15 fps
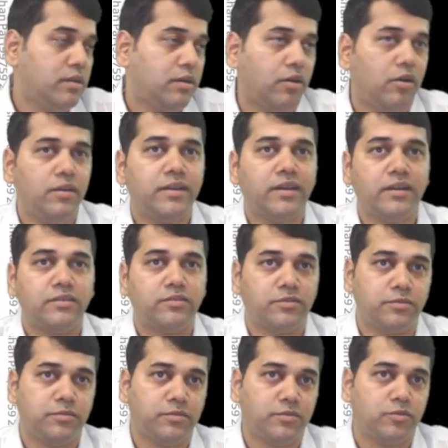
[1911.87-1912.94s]
All
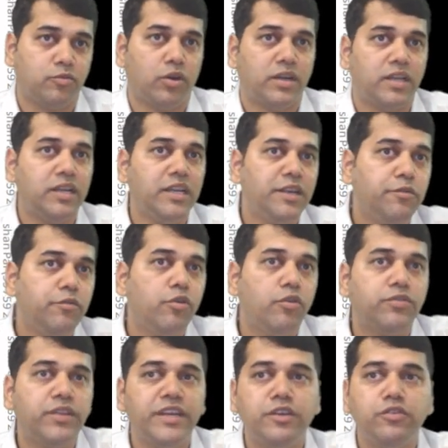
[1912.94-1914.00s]
quarterly review
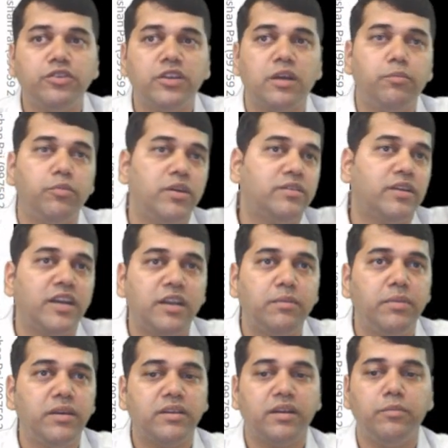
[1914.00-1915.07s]
of the individual components are done
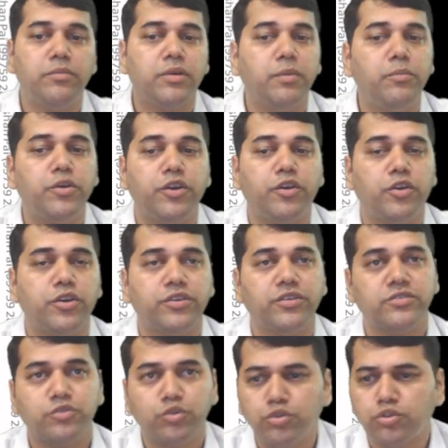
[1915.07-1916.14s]
by com component
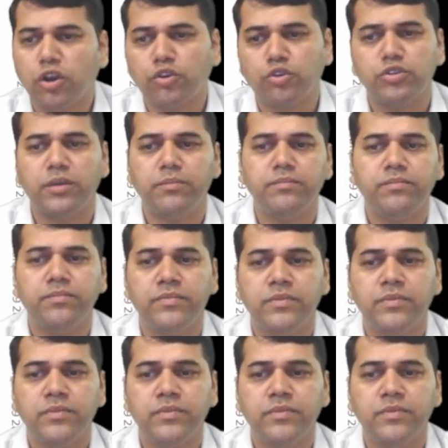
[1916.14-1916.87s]
auditors. So talk to them.